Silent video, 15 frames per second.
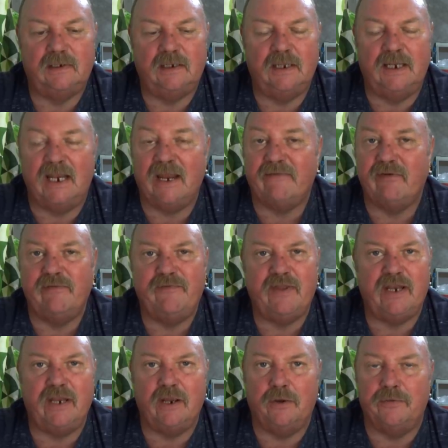In every
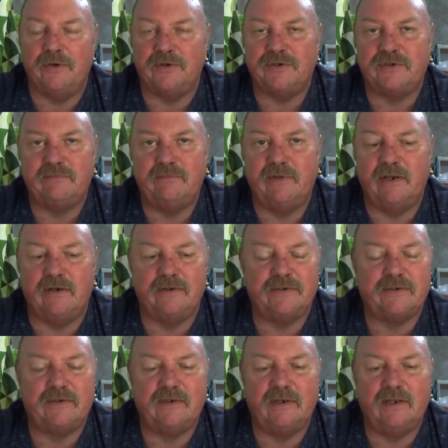video, there's
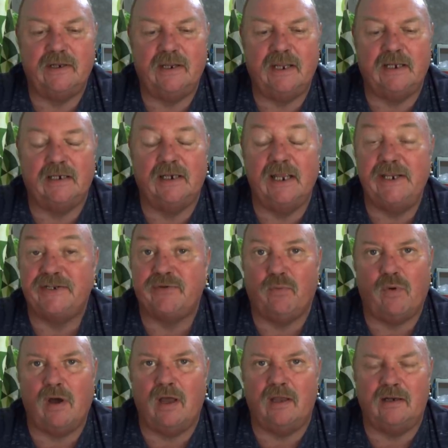at least
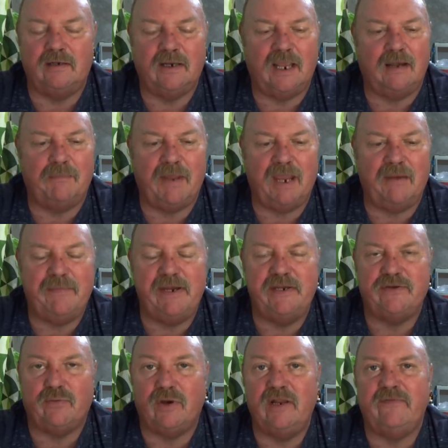1 and maybe
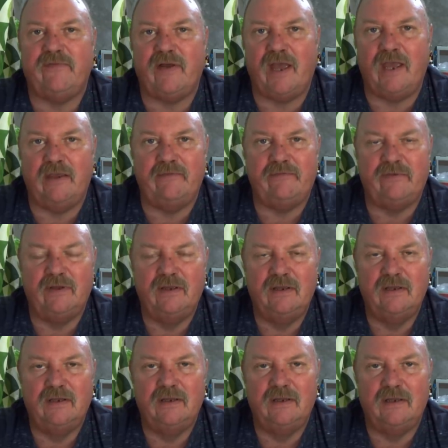25
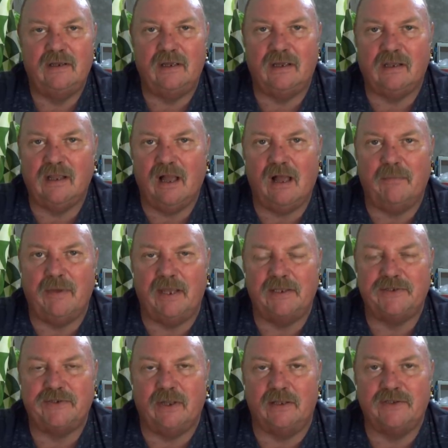
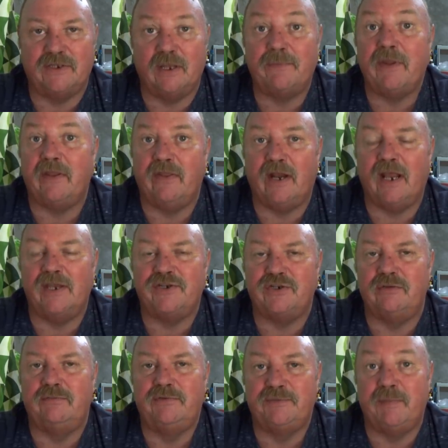comments on something that I
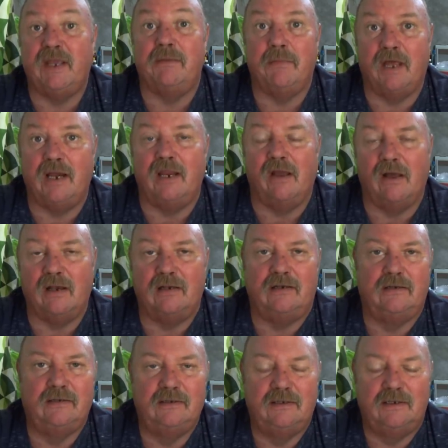should spend money on.
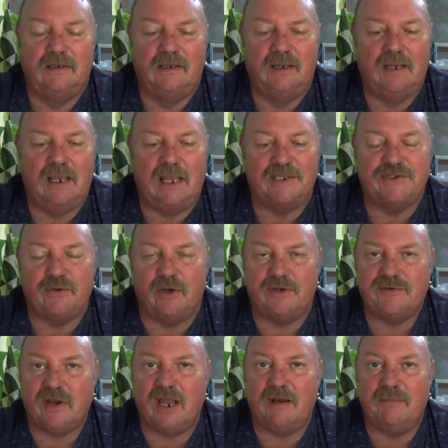And so I
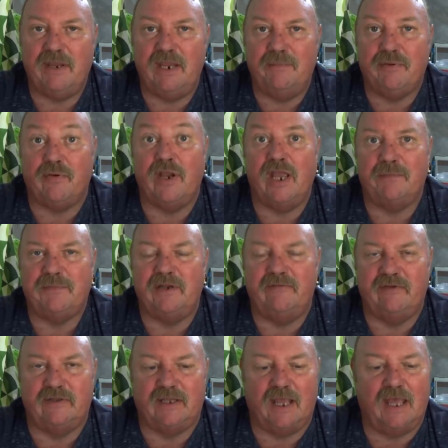try to be
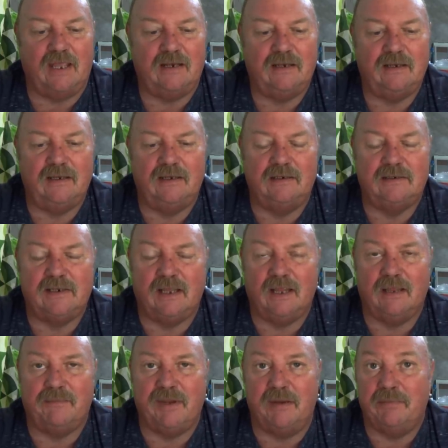preemptive in that, in
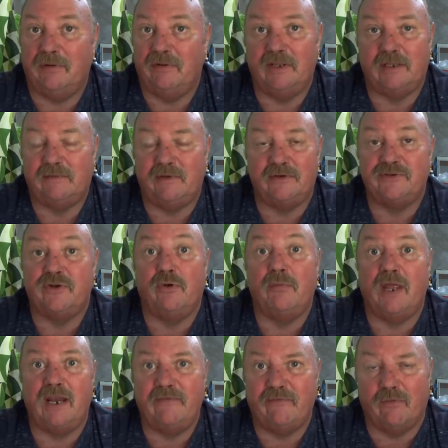telling people that there's no
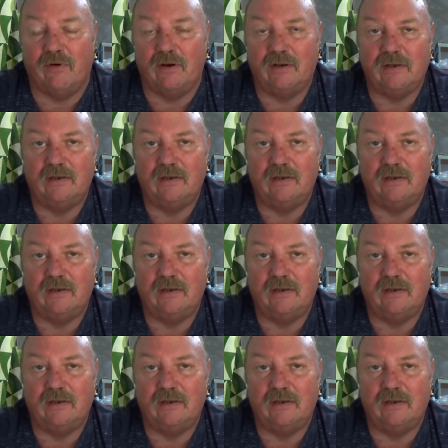money for it.